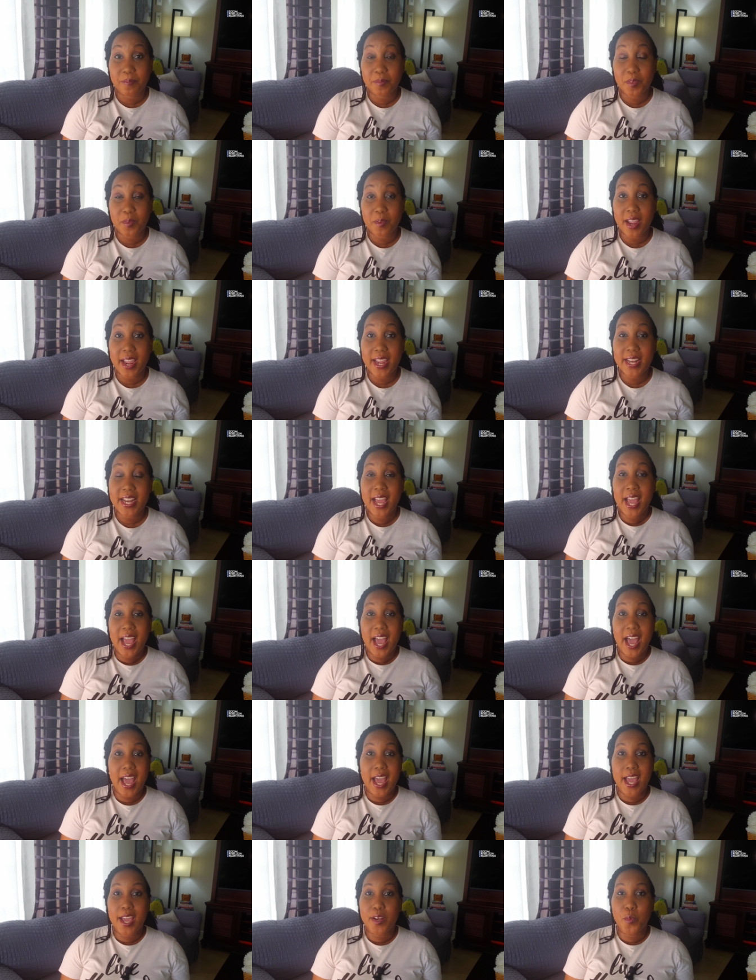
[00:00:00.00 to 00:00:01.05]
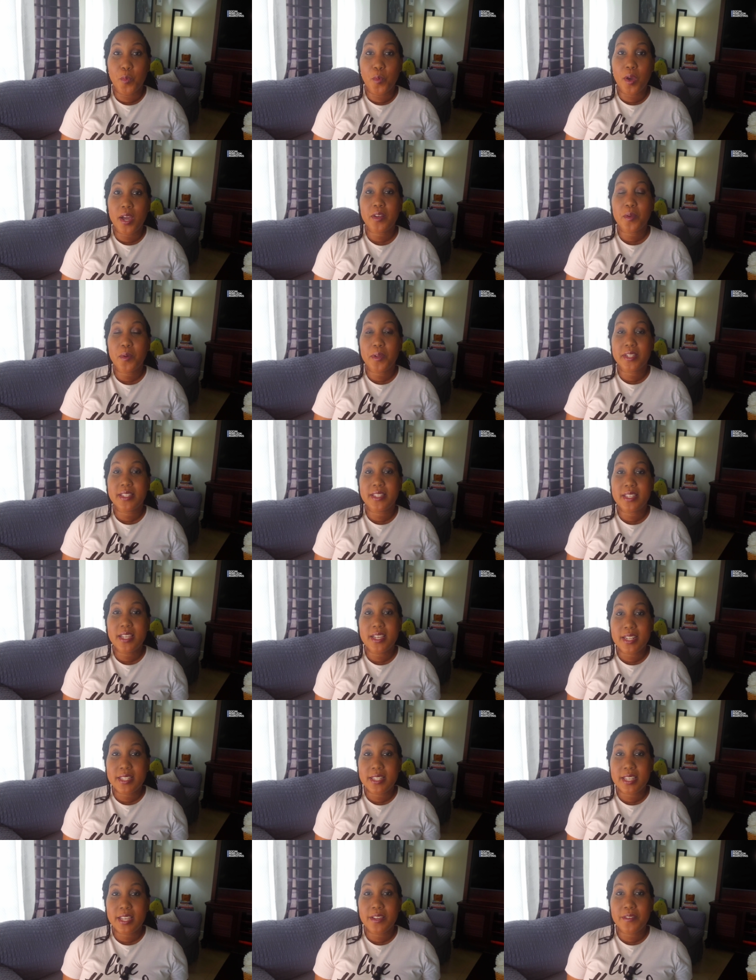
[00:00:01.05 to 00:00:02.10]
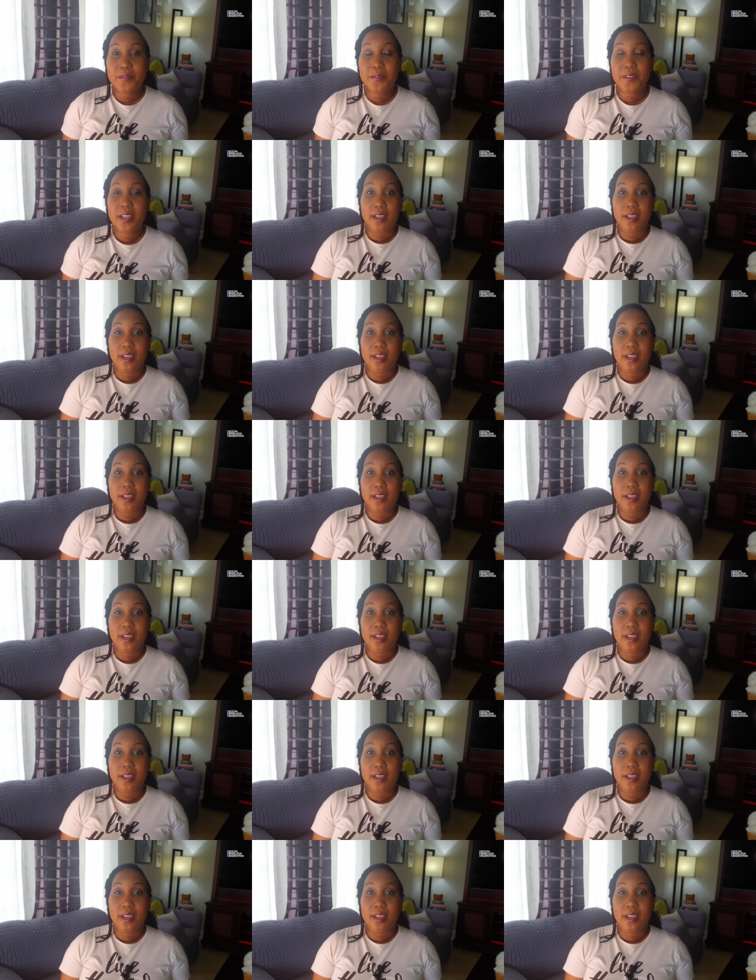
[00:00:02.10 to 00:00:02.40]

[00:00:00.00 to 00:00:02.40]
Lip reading: Right? And what alternative